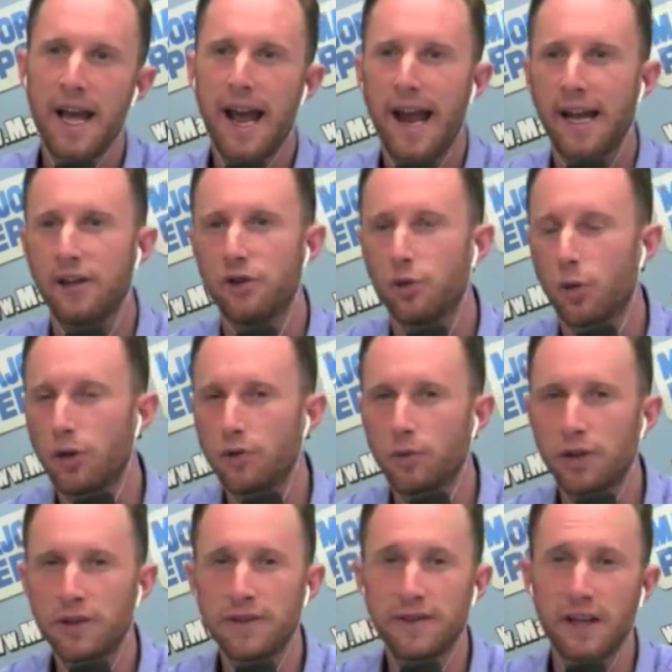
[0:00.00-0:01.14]
and George
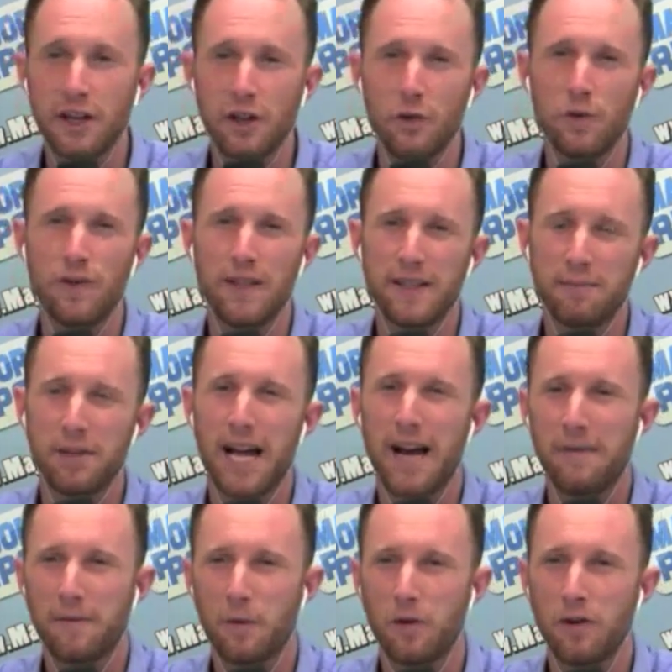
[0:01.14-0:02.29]
Will is going to use his
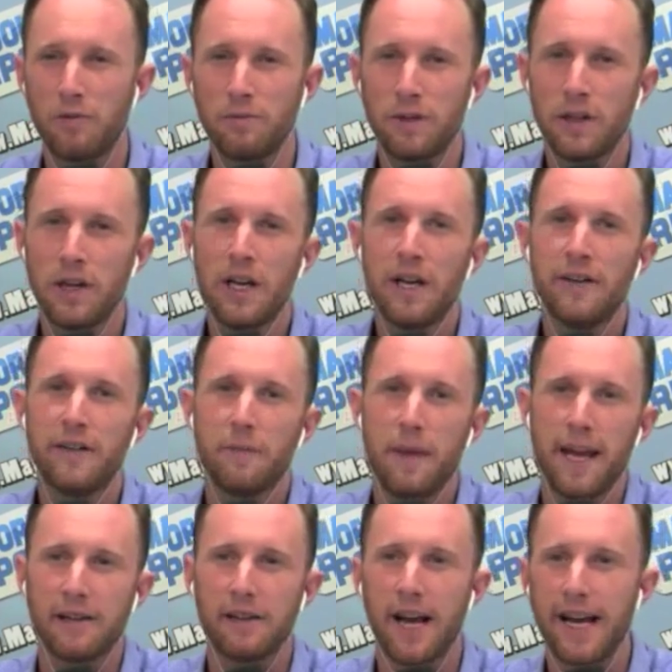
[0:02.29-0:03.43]
platform to
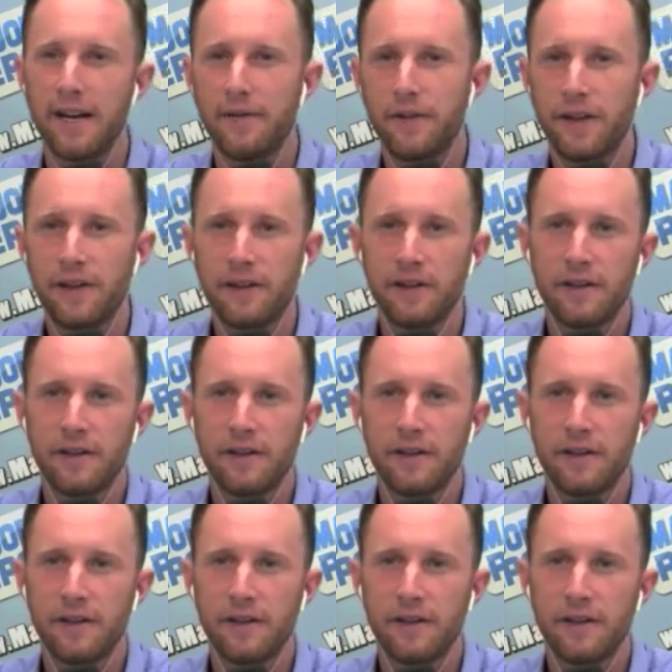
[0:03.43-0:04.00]
make light of it